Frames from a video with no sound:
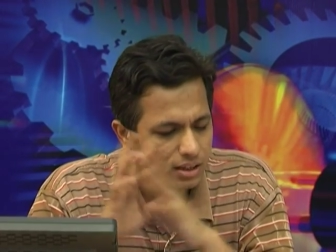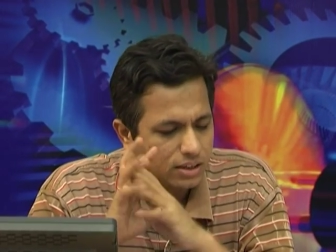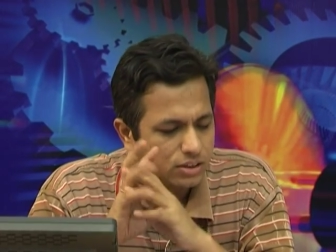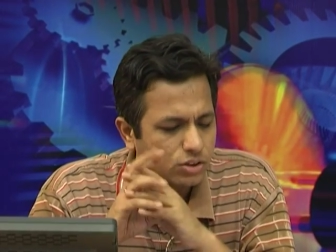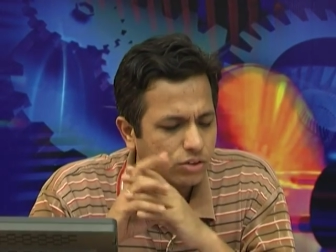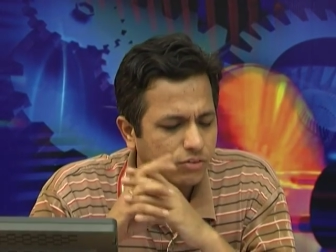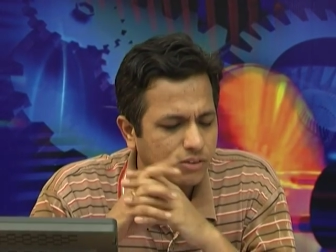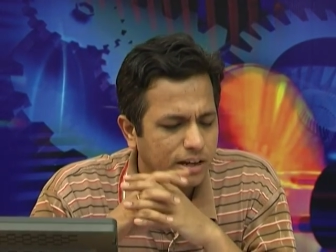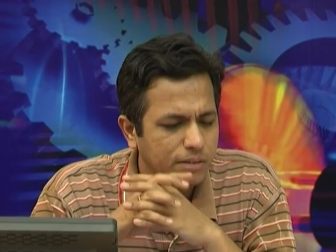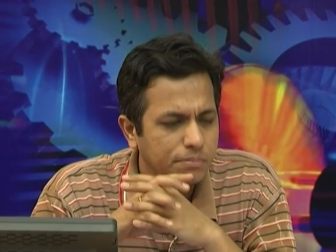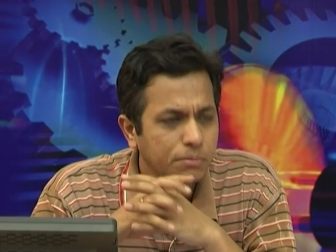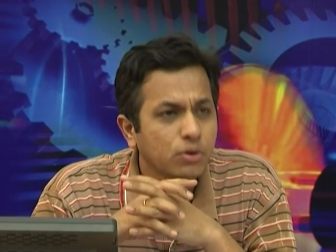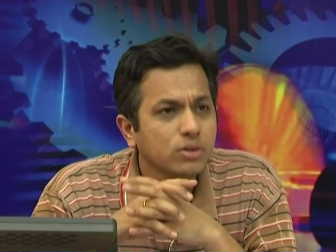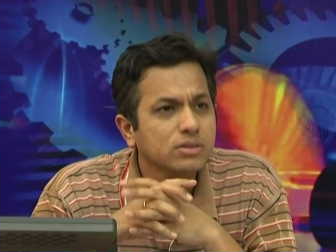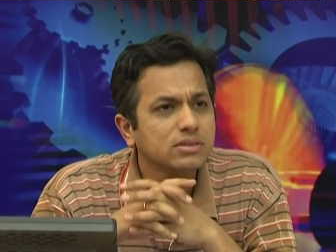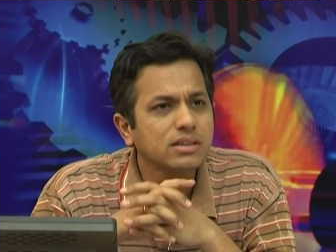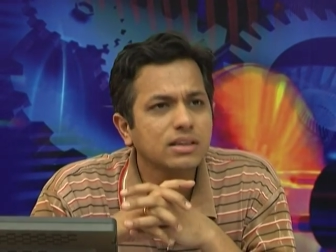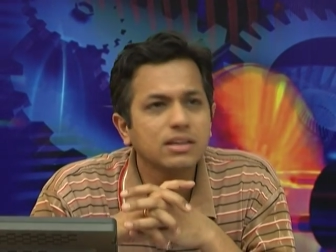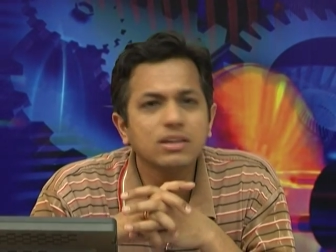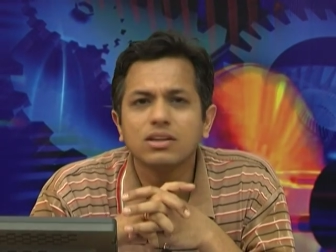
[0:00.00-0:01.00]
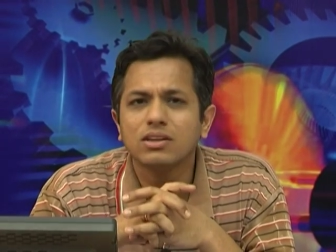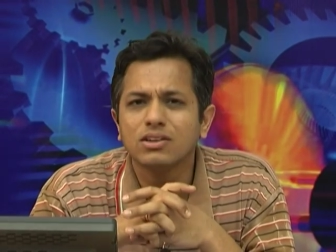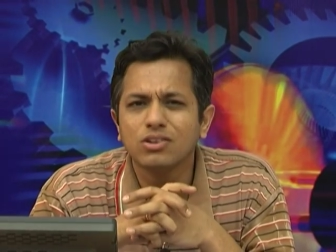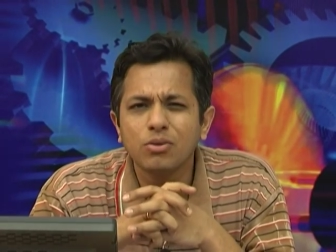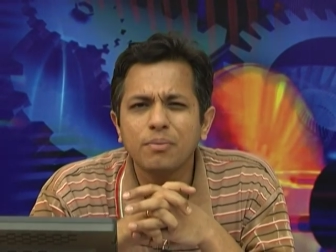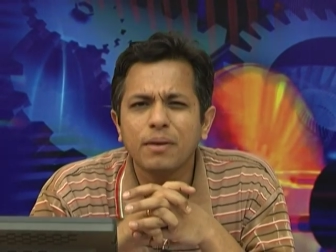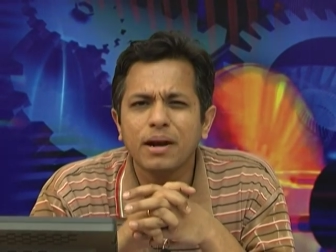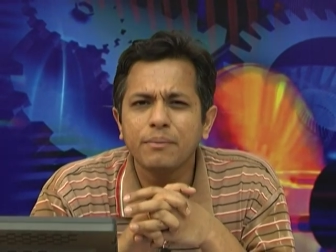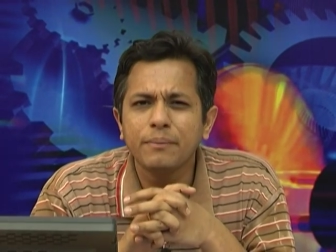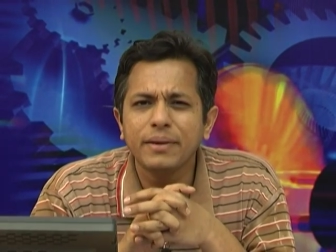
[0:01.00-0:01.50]
So verbose you
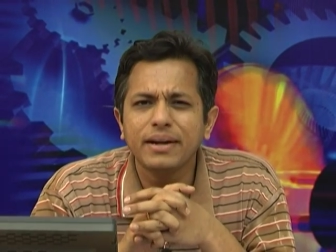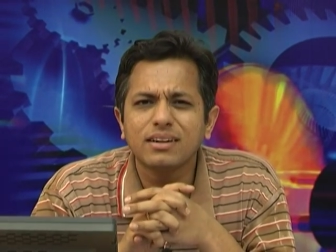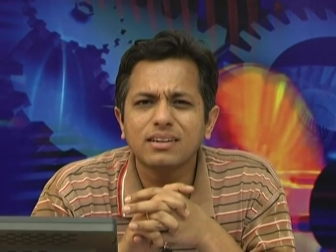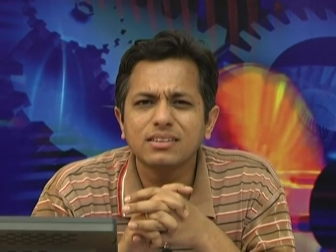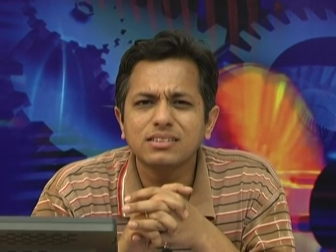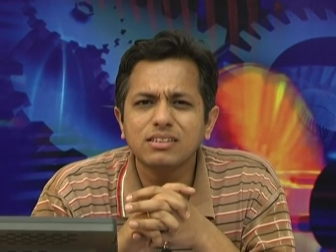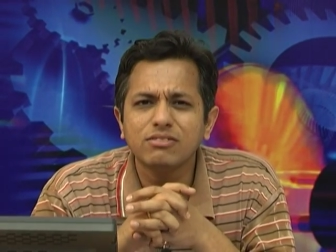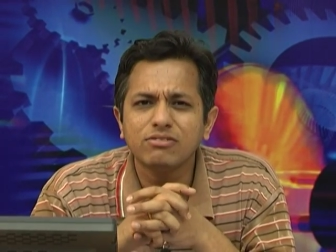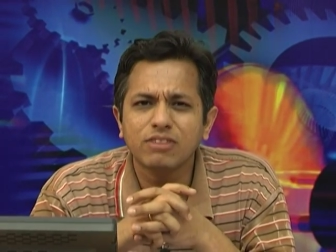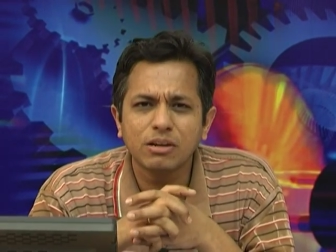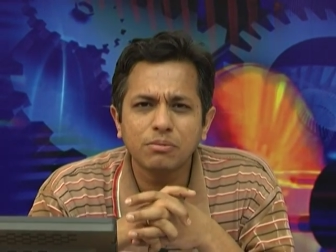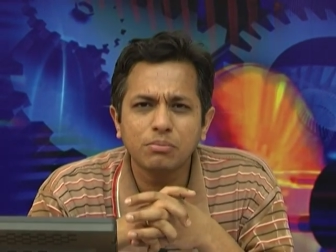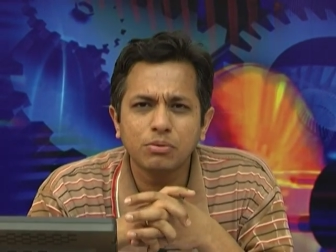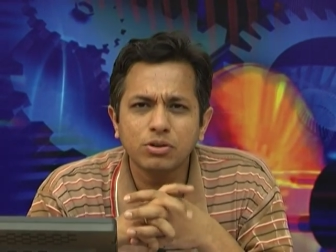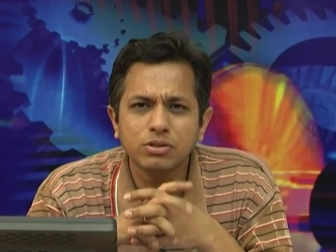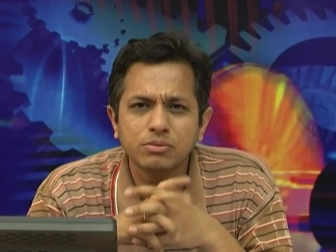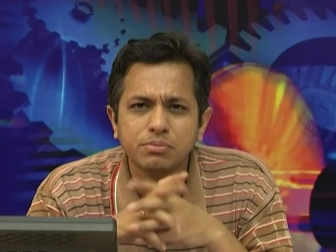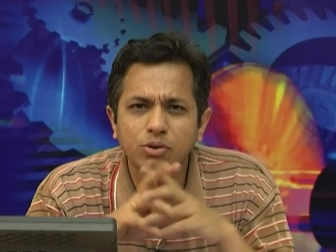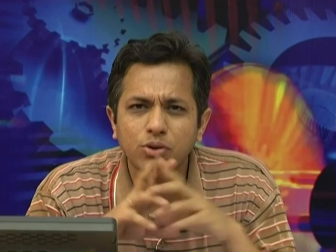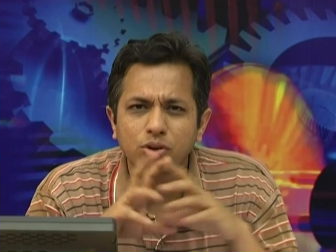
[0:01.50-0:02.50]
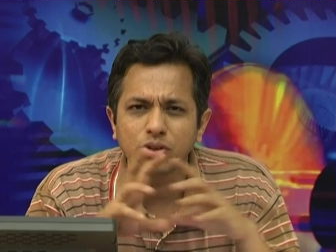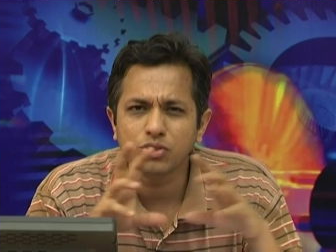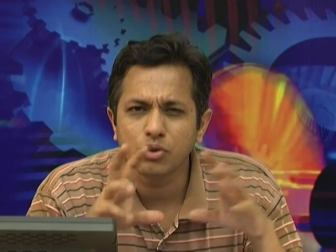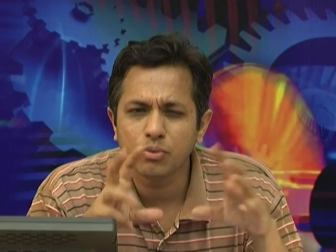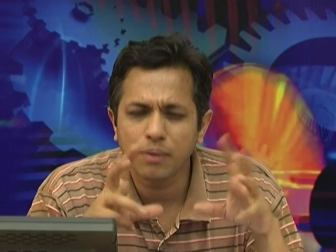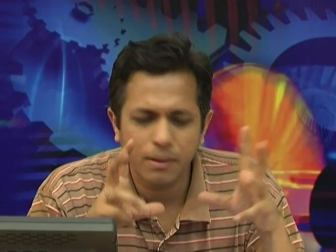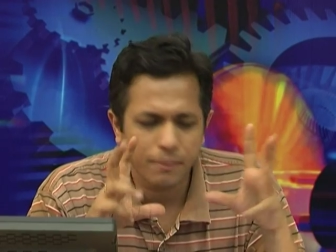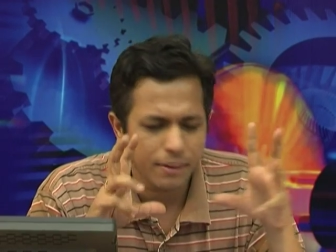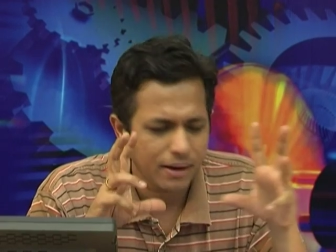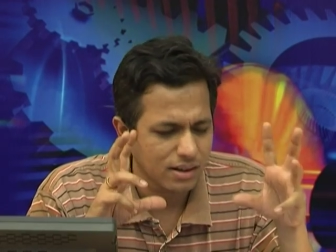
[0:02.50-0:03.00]
might be interested in verbose because you
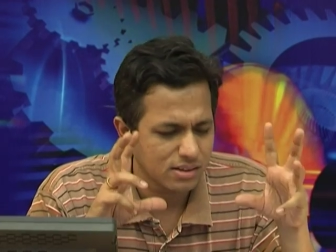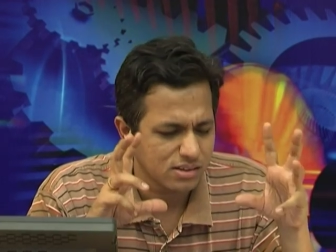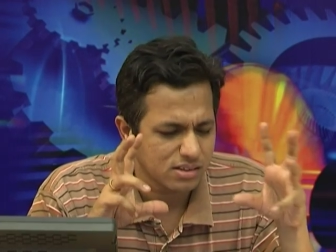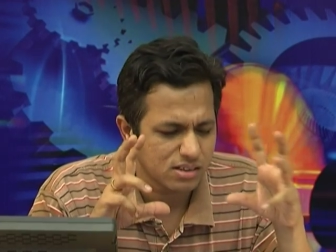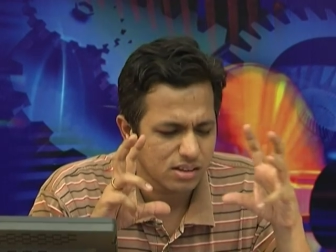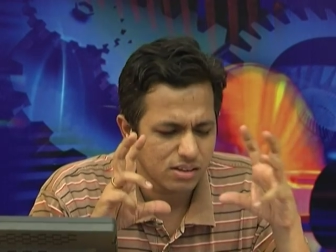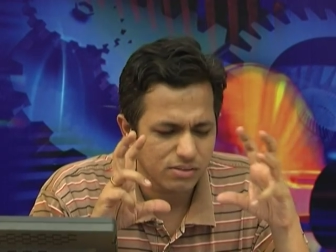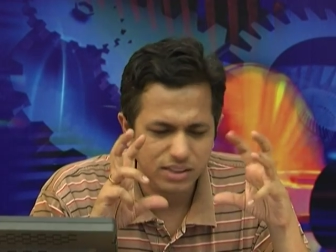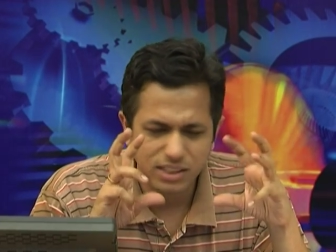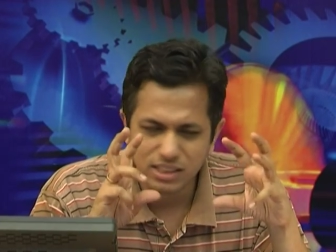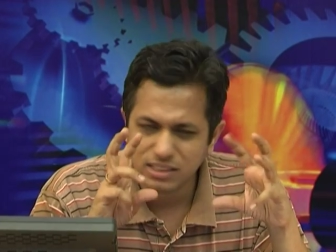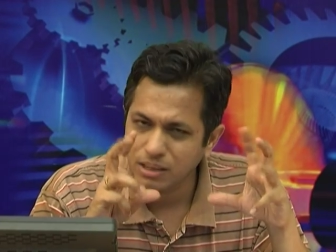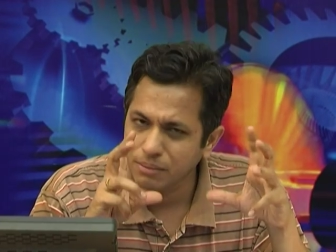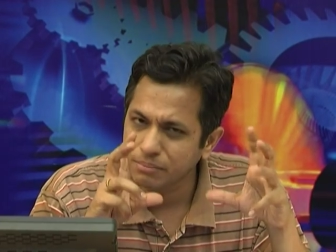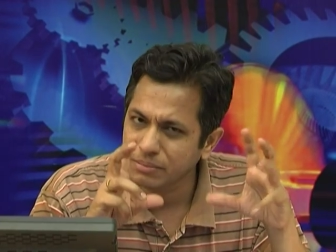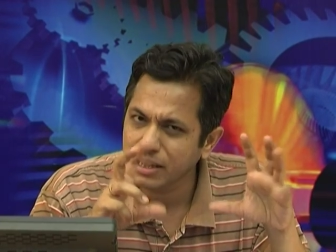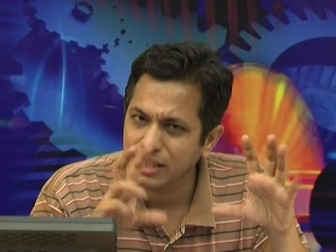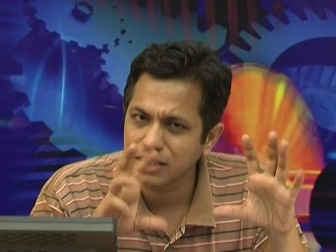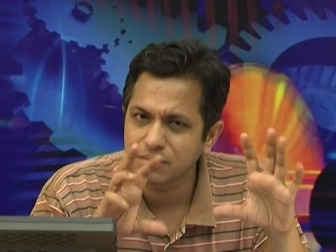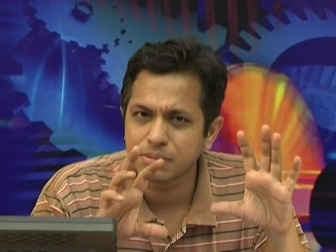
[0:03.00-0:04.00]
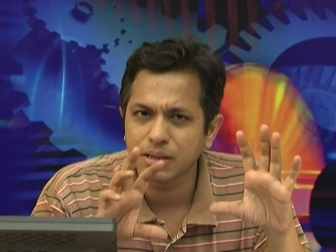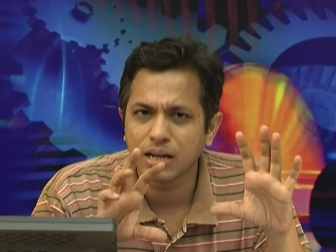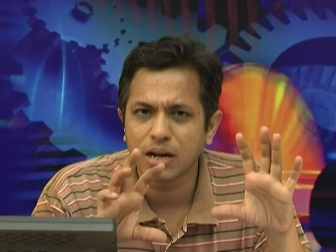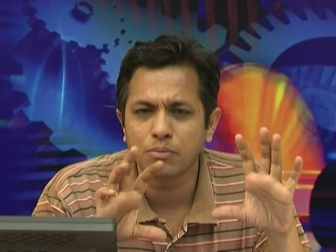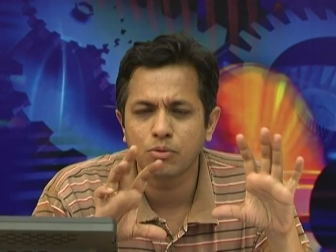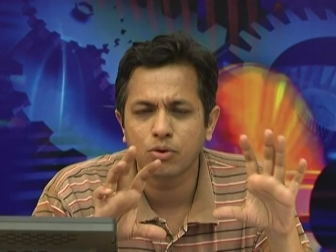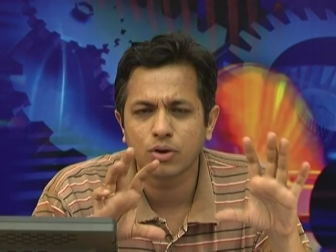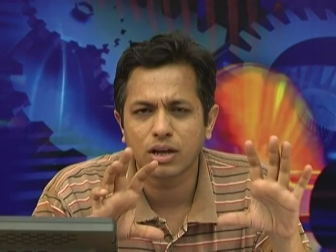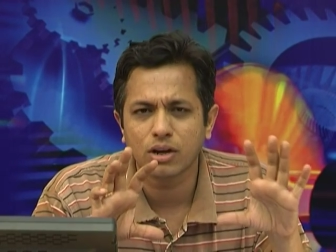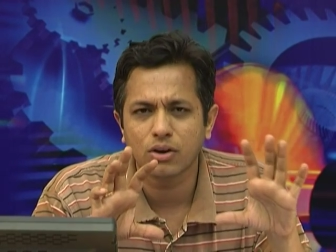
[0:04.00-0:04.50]
might be concerned whether something has
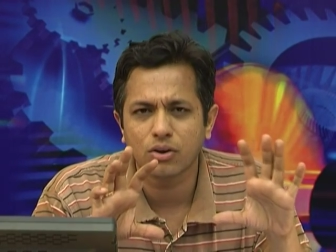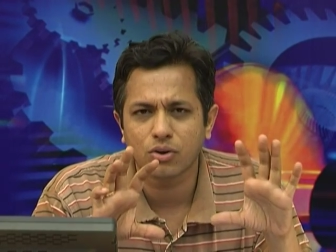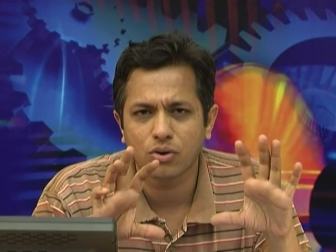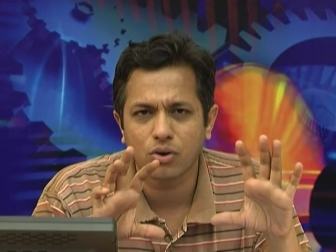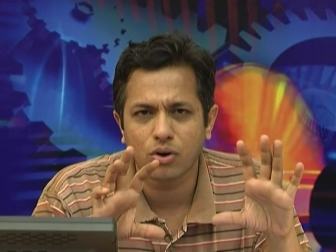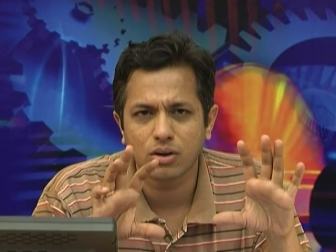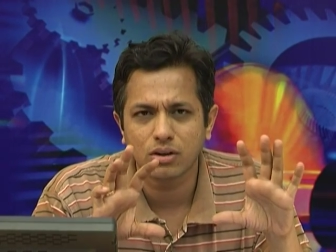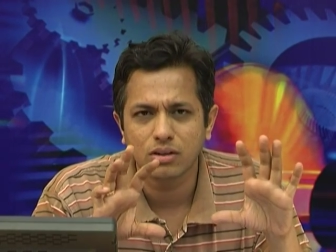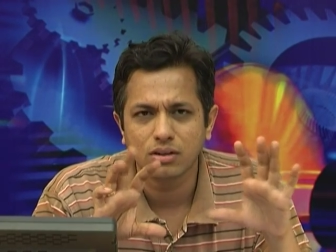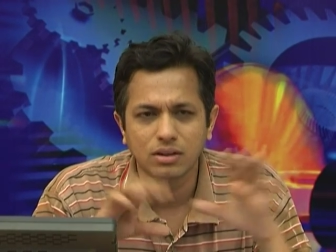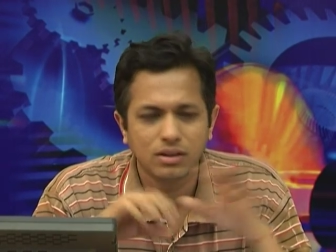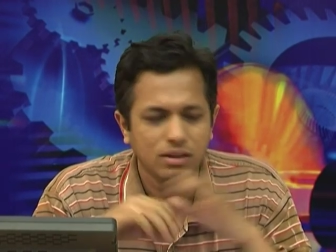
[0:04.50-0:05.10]
become okay or not